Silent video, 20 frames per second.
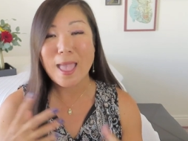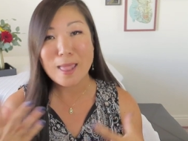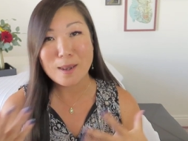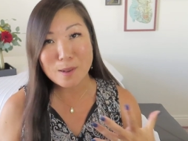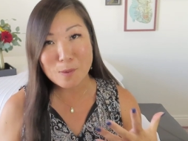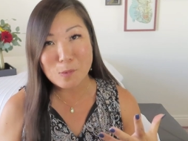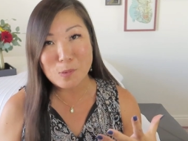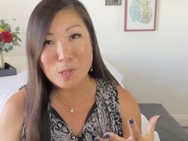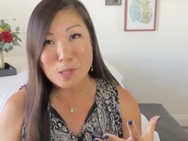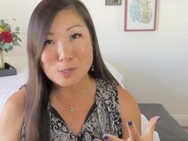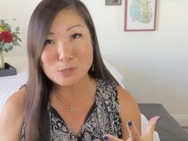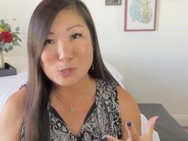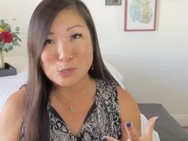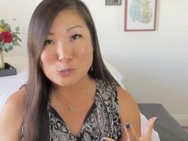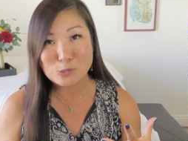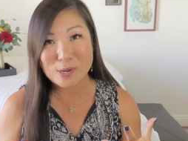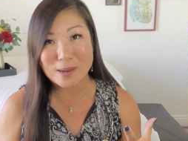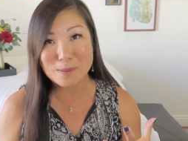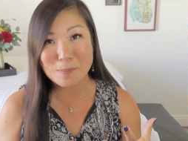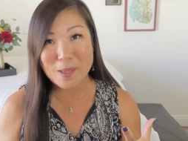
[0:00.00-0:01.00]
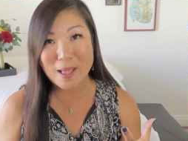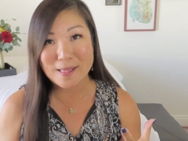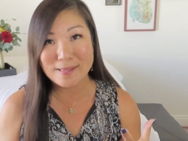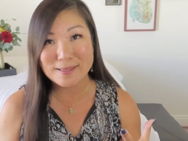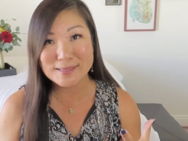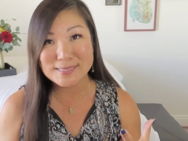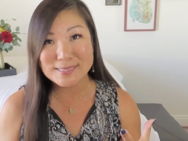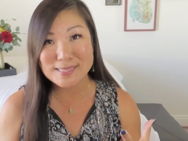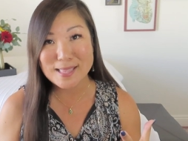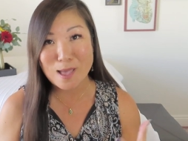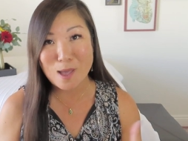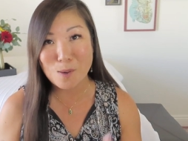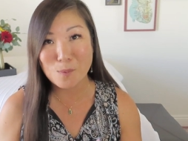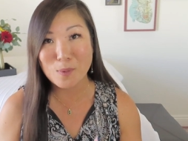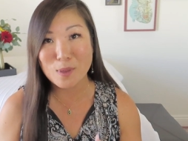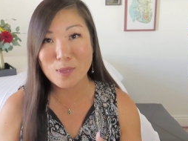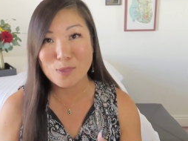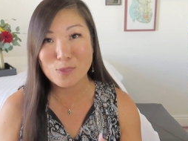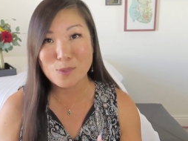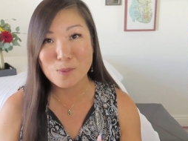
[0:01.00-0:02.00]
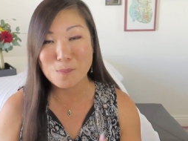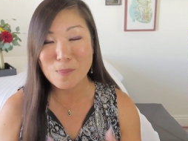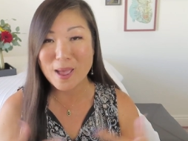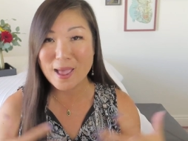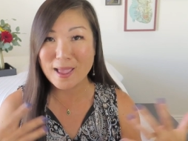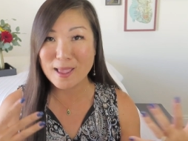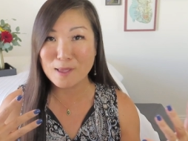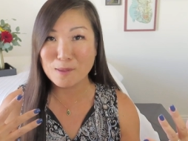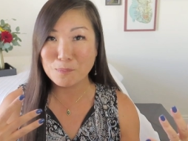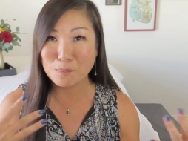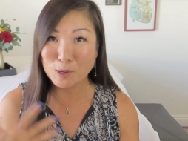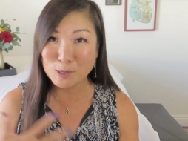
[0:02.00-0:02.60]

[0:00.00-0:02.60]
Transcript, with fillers: and I will also try to balance that with my